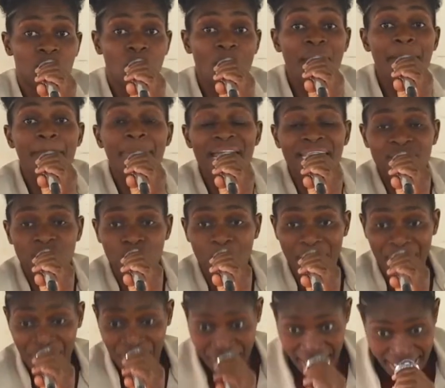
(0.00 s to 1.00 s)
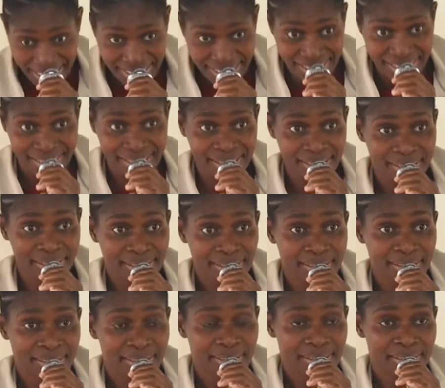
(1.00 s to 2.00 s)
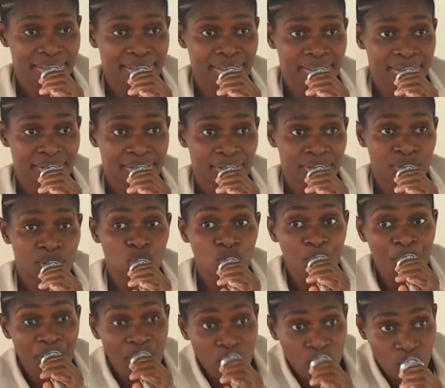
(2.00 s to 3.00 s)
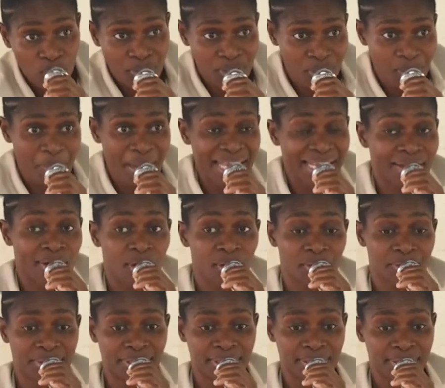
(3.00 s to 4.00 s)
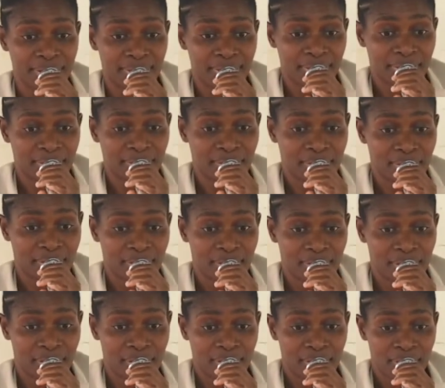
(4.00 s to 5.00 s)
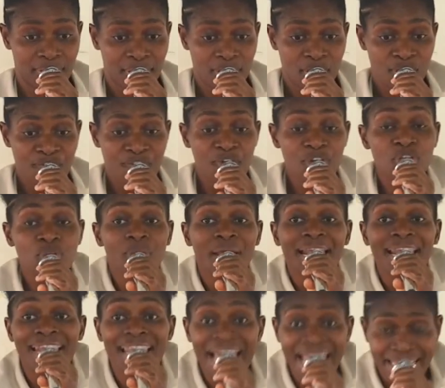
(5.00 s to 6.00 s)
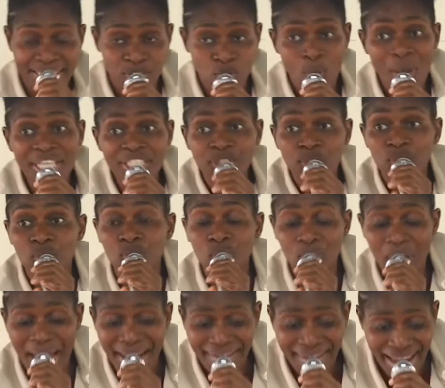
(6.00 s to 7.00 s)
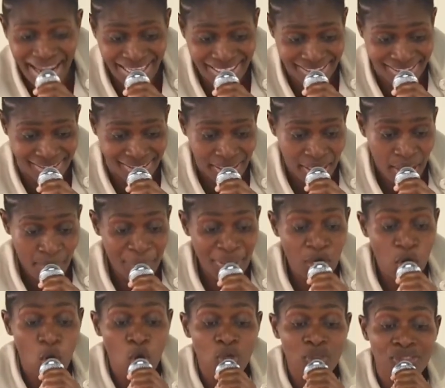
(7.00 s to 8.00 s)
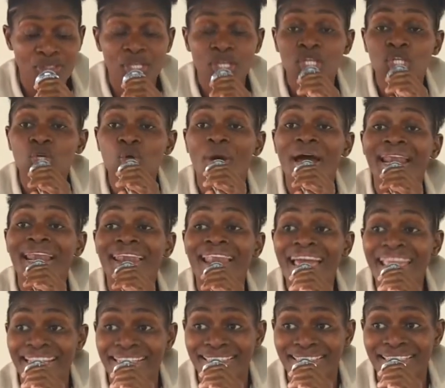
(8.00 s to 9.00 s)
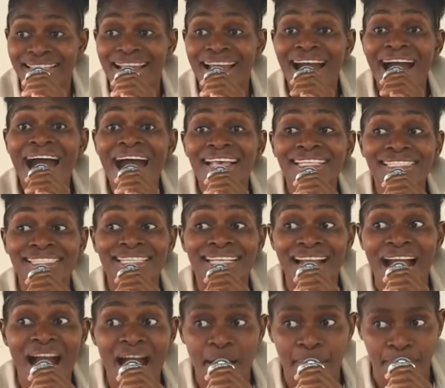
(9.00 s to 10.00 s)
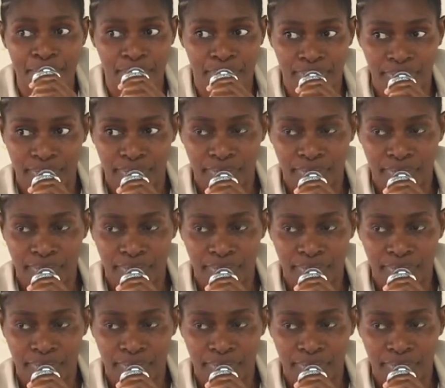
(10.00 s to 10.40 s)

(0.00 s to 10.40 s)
whereby you are ready to be used by God. For your light. Why should you arise? Because your light has come.